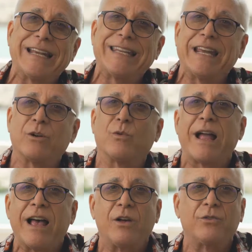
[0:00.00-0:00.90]
to get
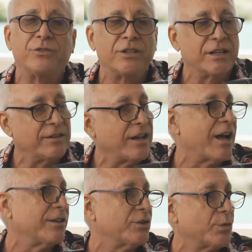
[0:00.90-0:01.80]
around in the
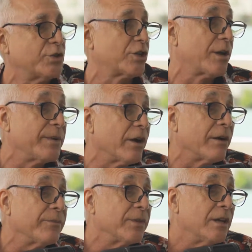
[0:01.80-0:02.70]
islands once you come
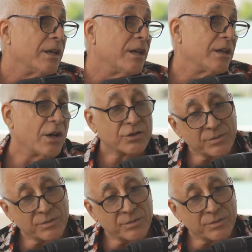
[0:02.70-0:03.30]
here. Yes. You know,